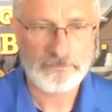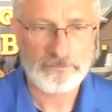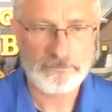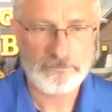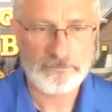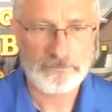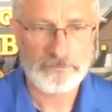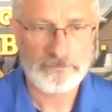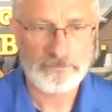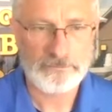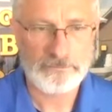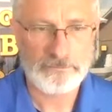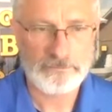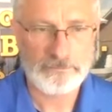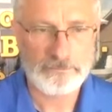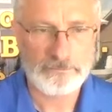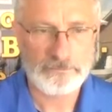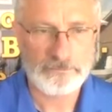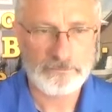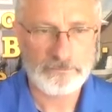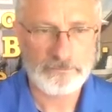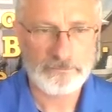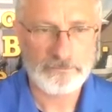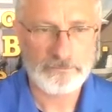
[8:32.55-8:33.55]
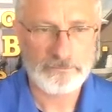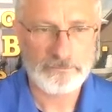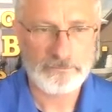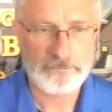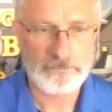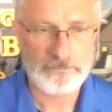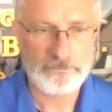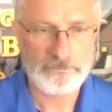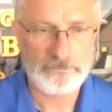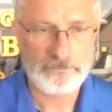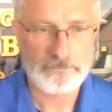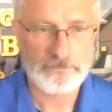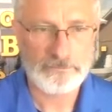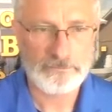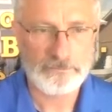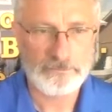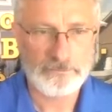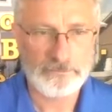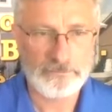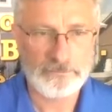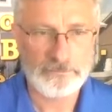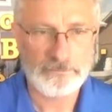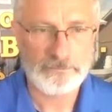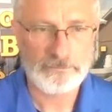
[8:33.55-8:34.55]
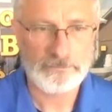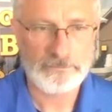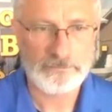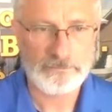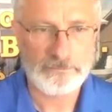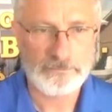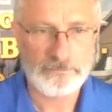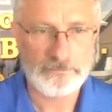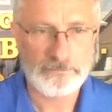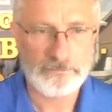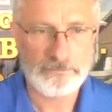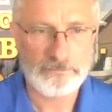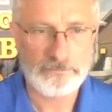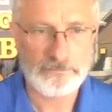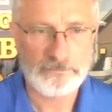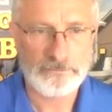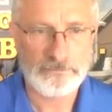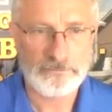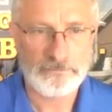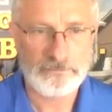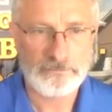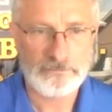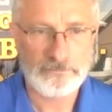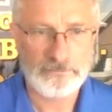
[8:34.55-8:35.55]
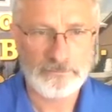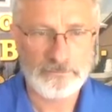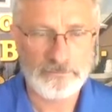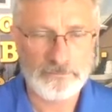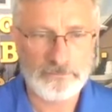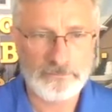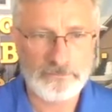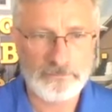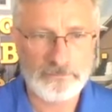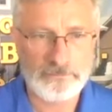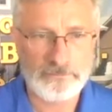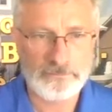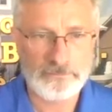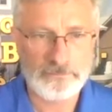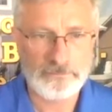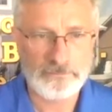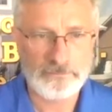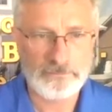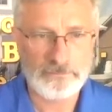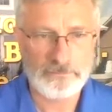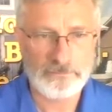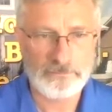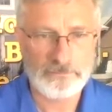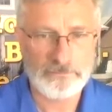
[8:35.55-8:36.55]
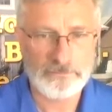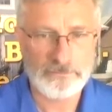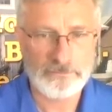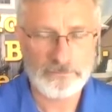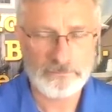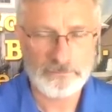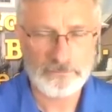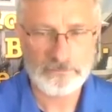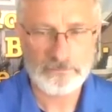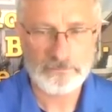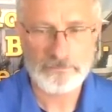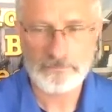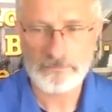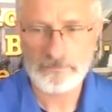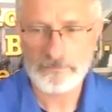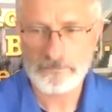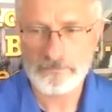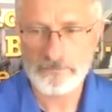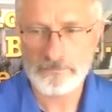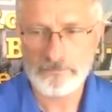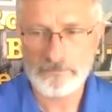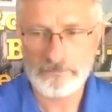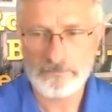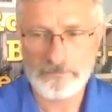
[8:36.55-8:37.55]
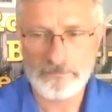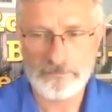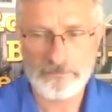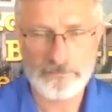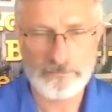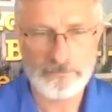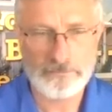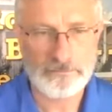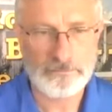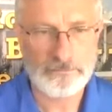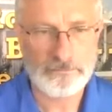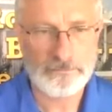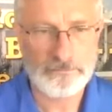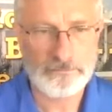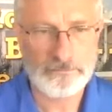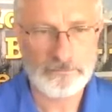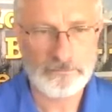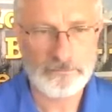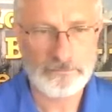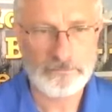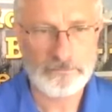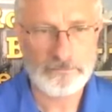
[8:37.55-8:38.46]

(not speaking)